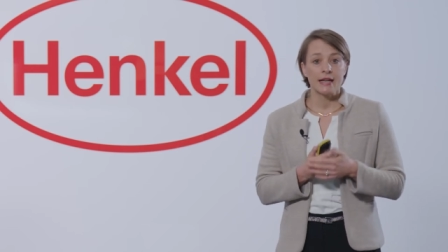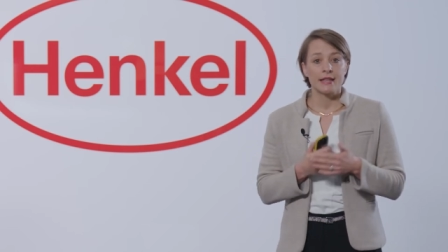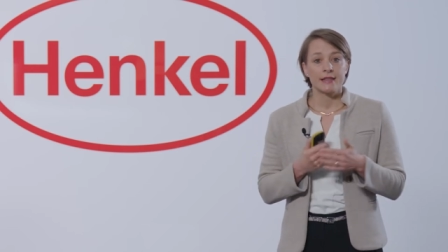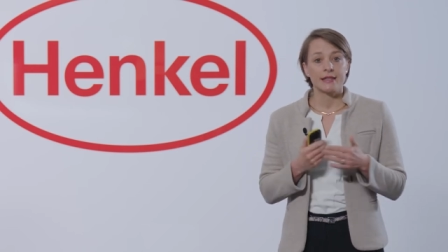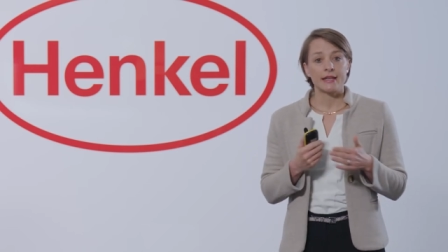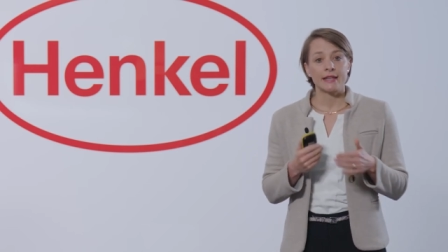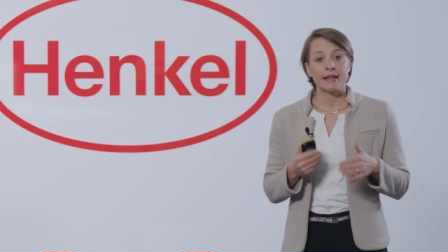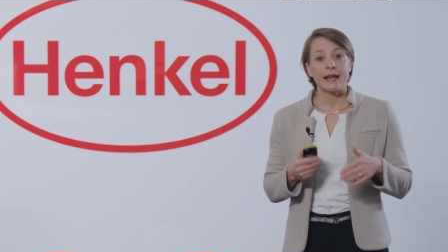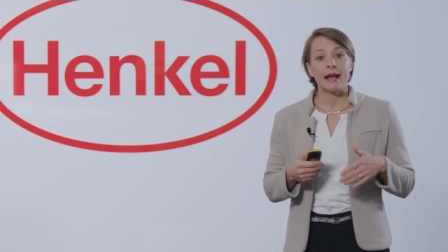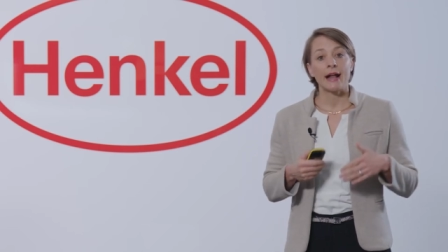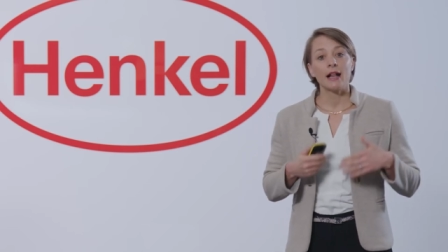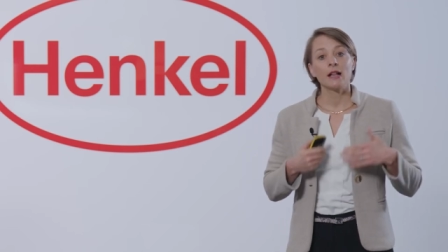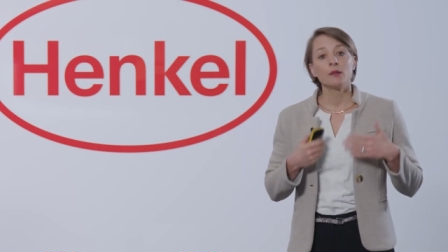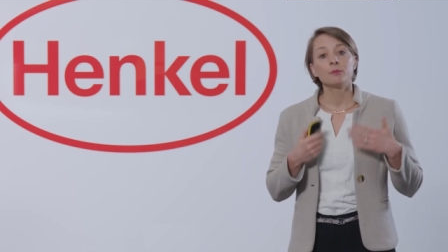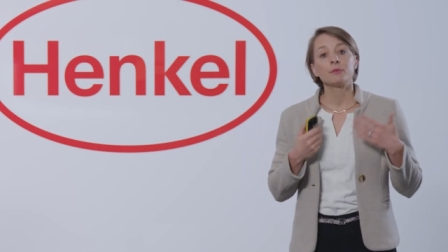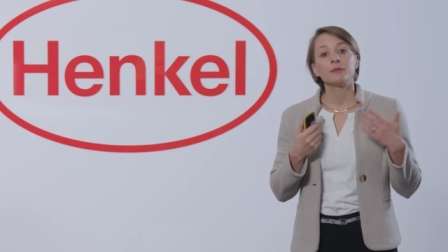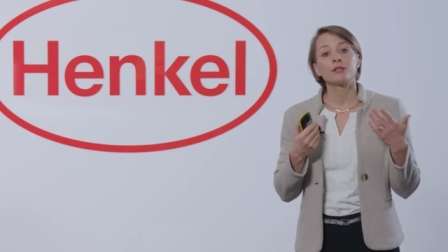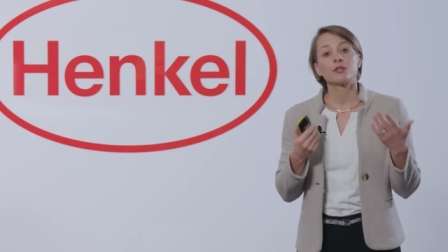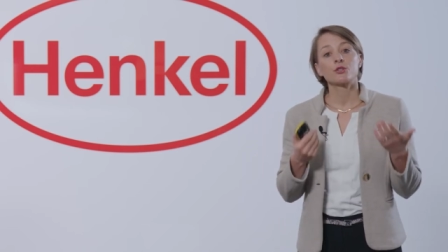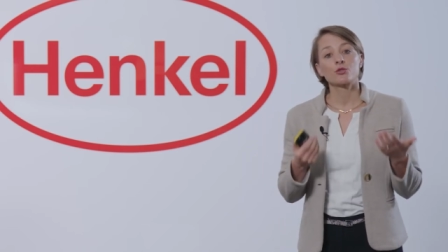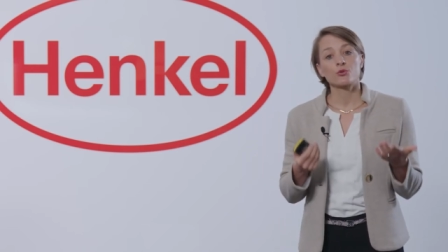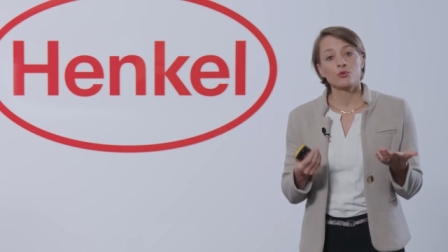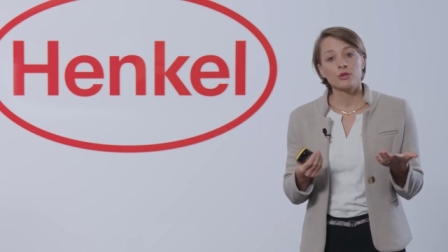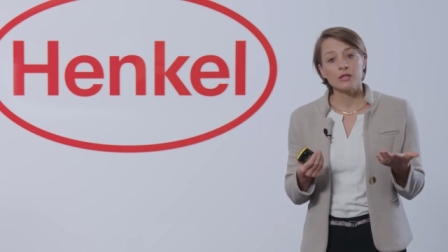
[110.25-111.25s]
that help
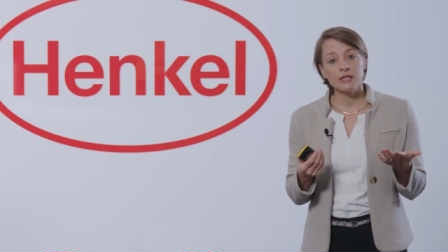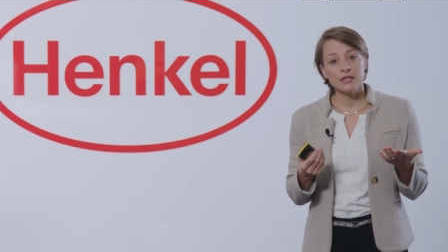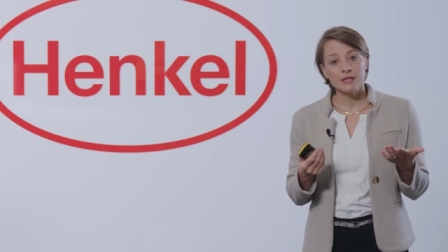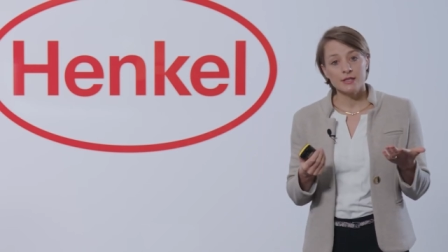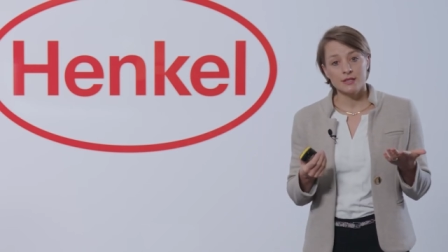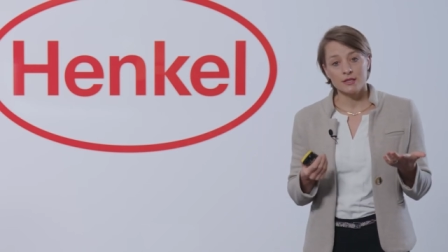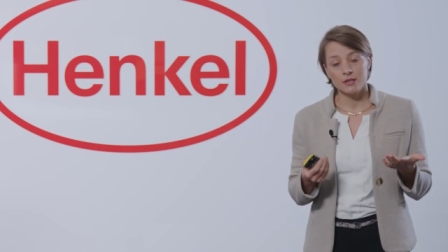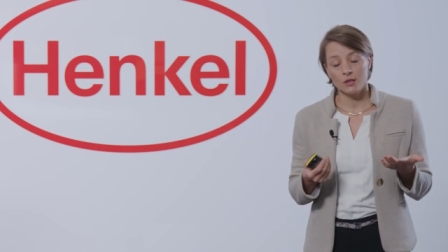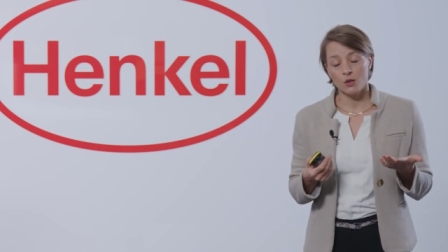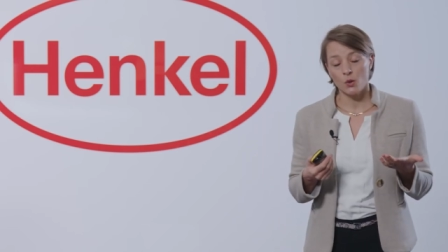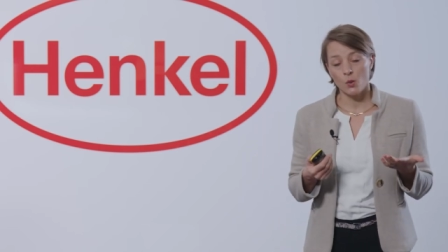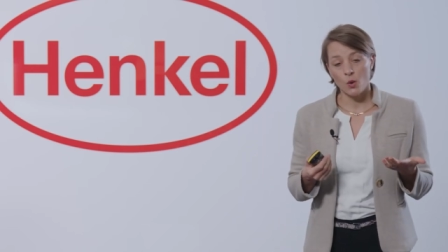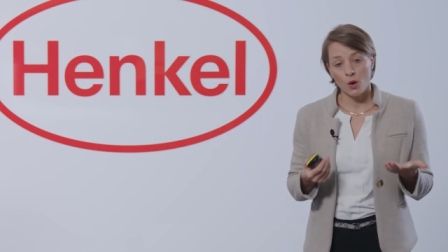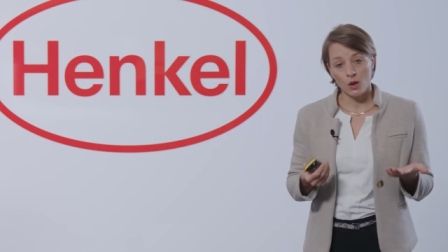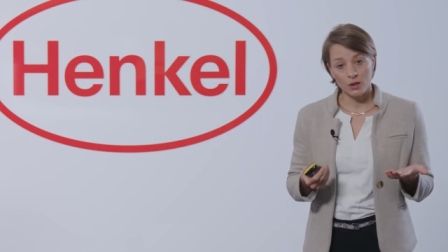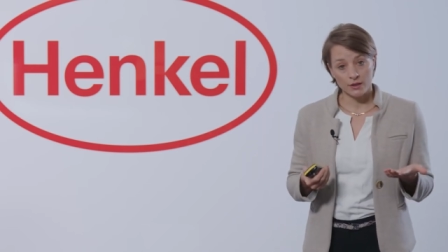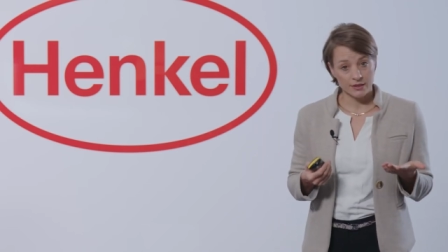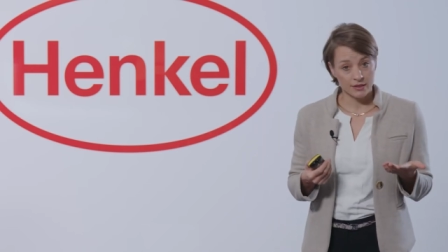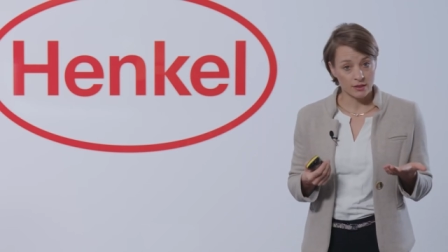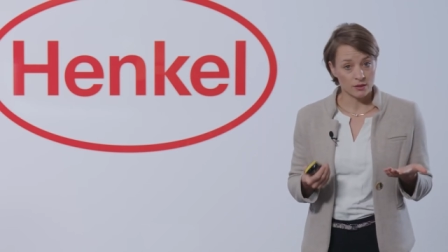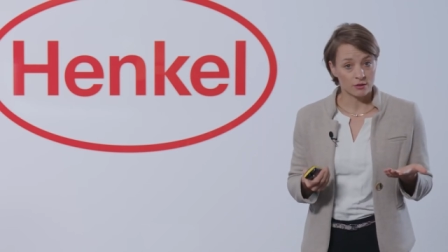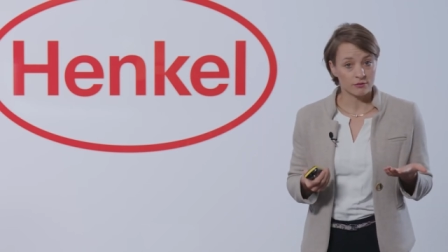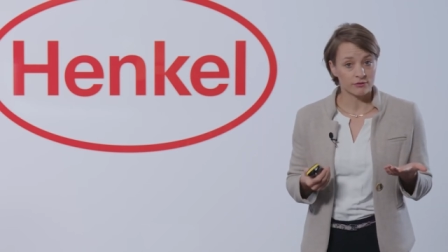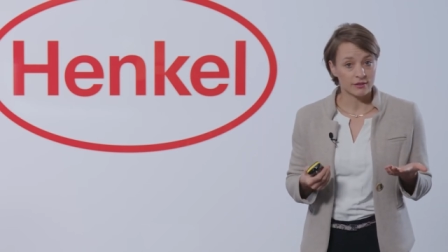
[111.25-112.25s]
increase the
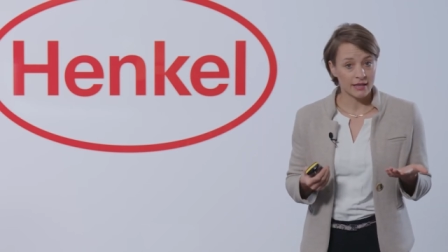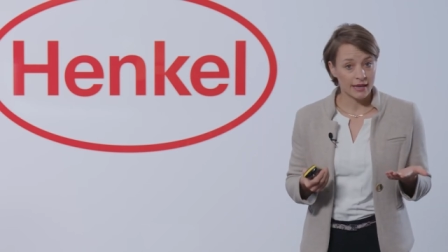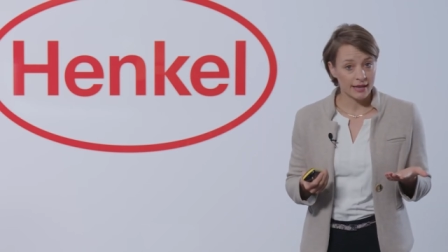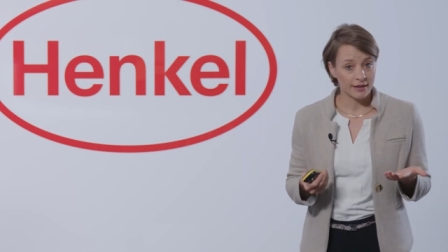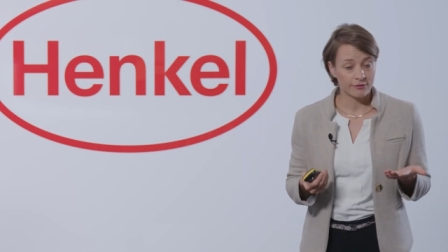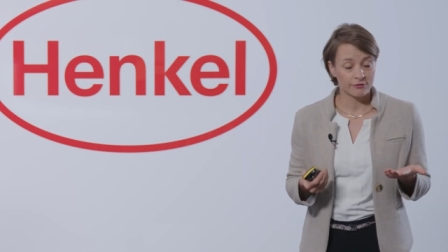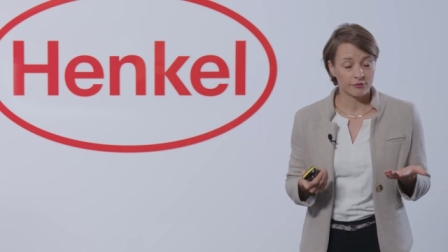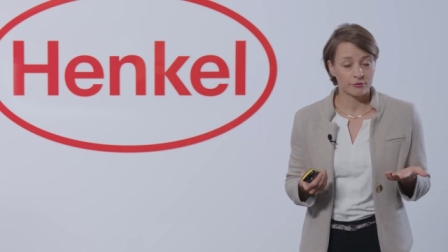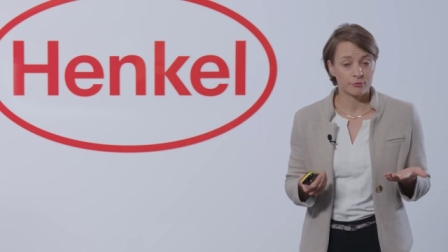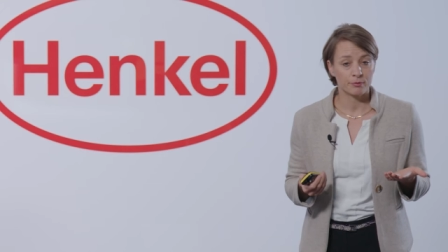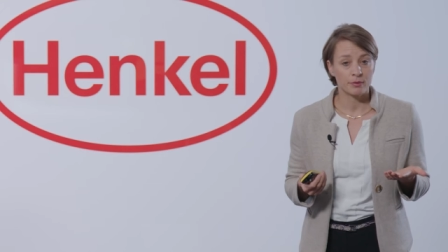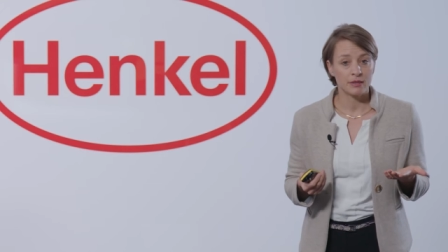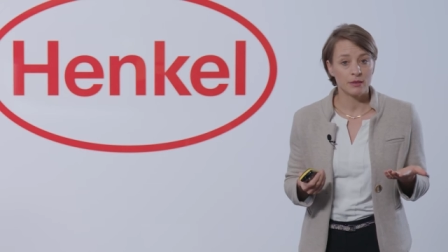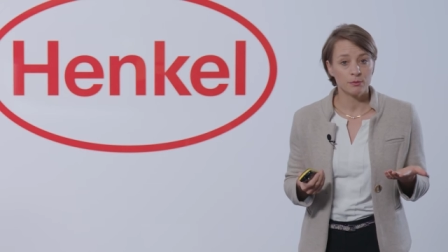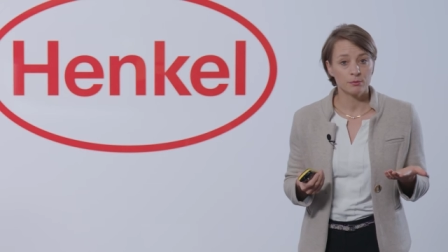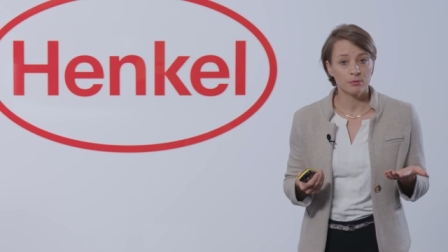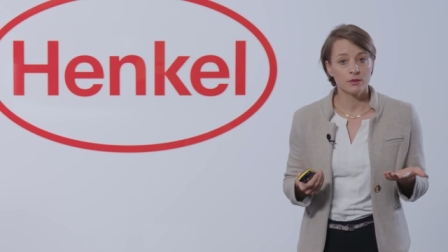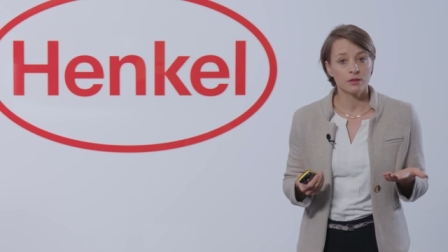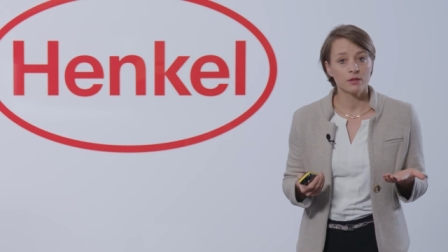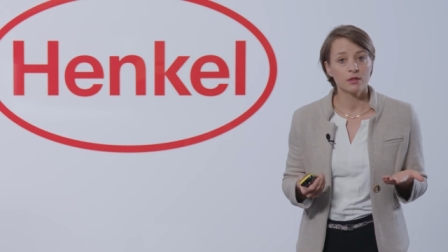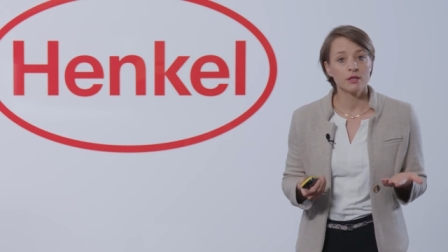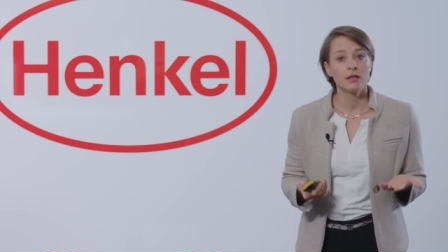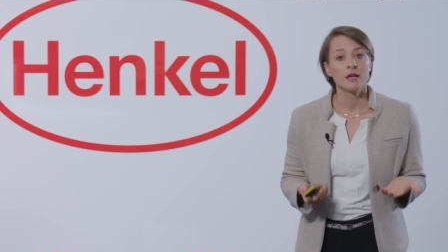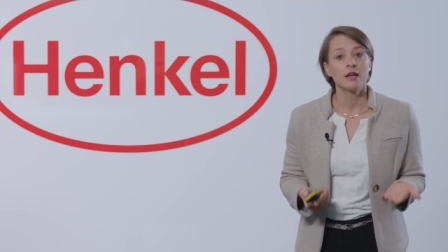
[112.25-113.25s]
quality of life of
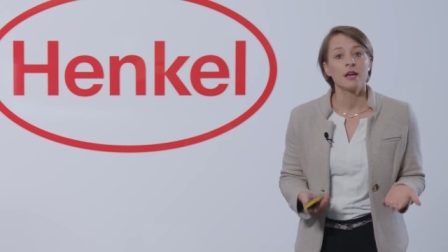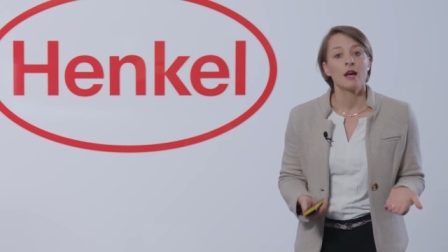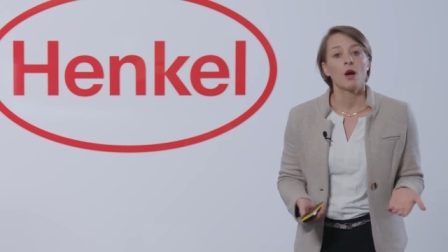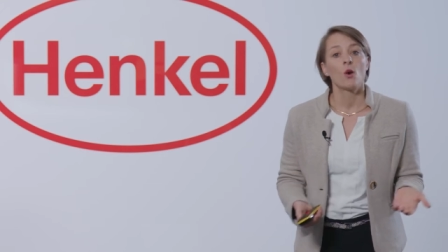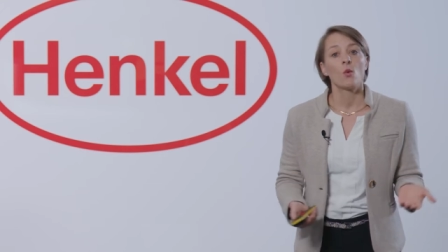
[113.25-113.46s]
people